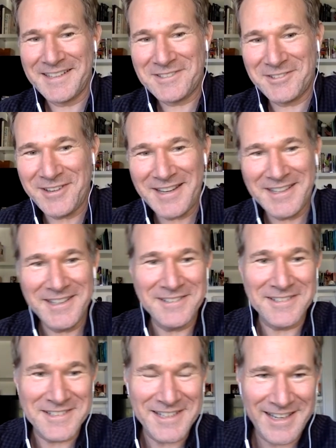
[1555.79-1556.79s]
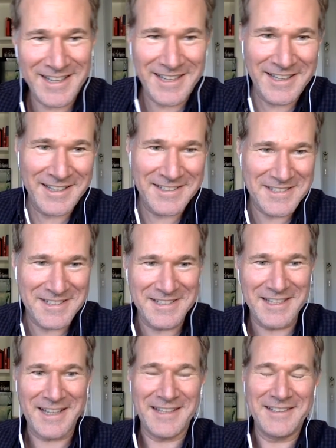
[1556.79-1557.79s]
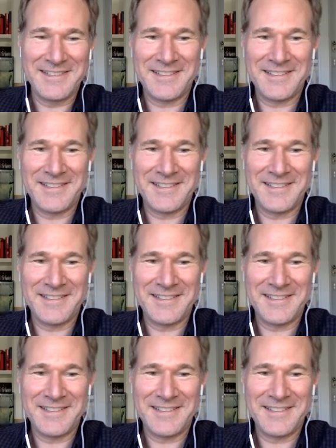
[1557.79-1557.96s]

That's great news. I, I hadn't seen that.